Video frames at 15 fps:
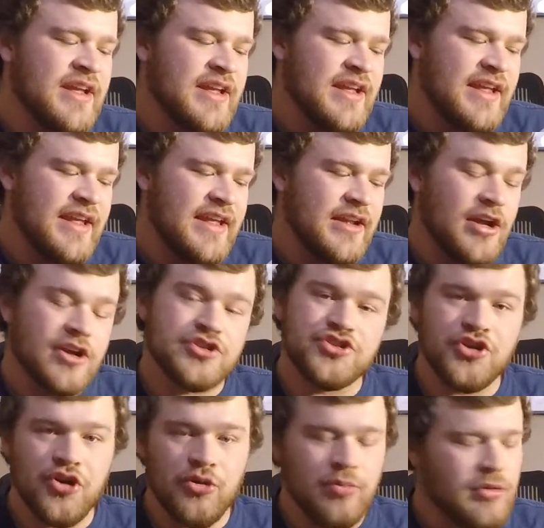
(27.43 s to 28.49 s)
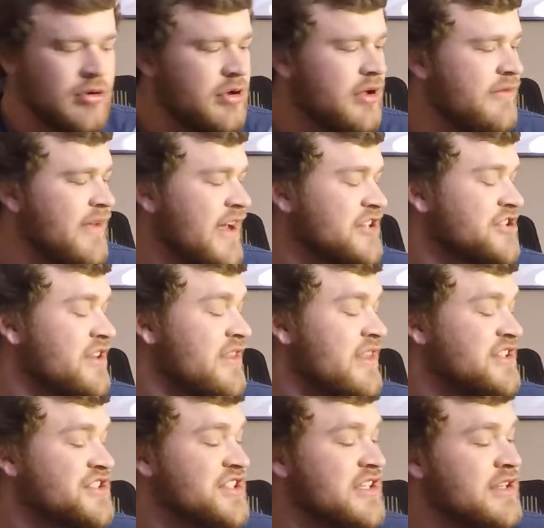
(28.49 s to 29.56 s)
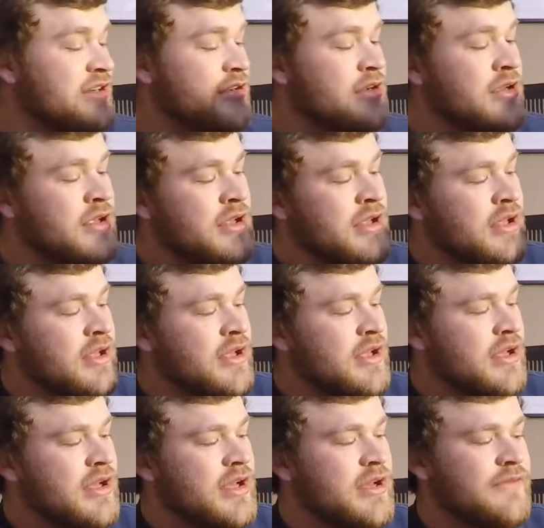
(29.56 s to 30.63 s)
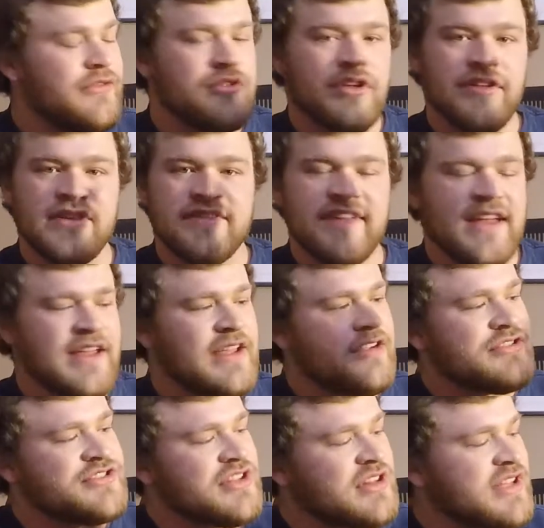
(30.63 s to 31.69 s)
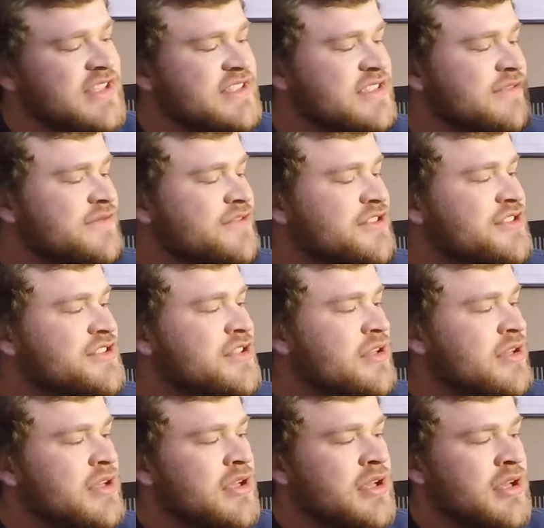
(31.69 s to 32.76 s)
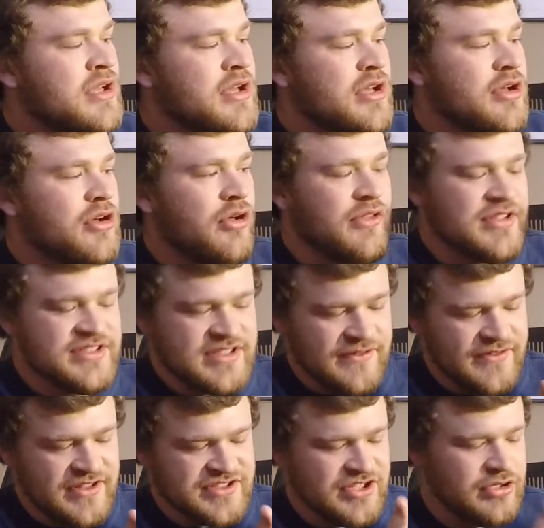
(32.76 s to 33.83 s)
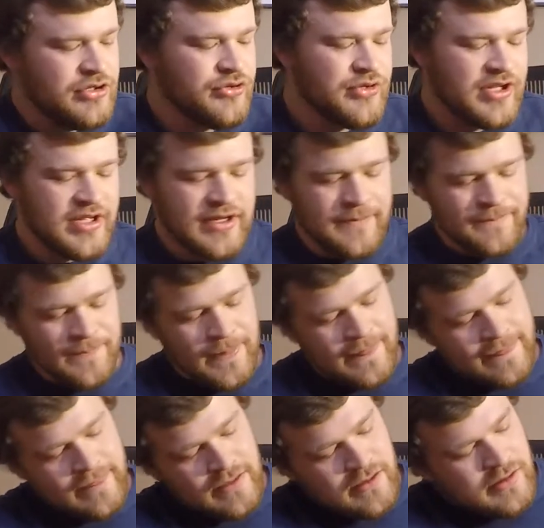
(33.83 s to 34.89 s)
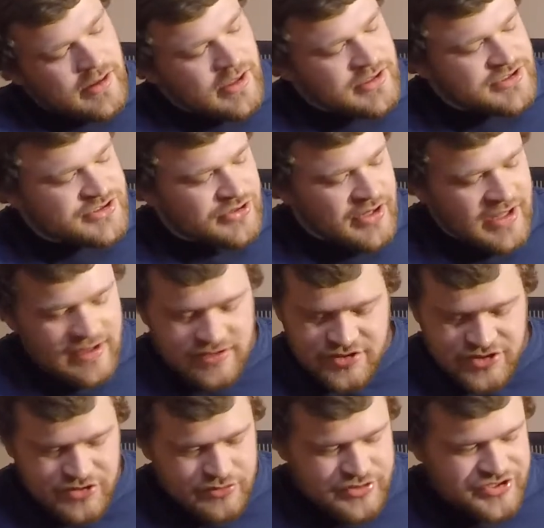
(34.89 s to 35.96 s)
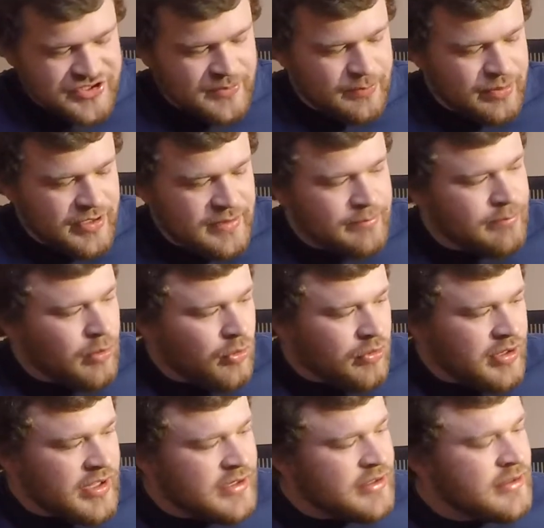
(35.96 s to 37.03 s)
in October of actually this year. If you look on the tag, here's a list of just all the stuff that's included. Starting out, just a pretty boring,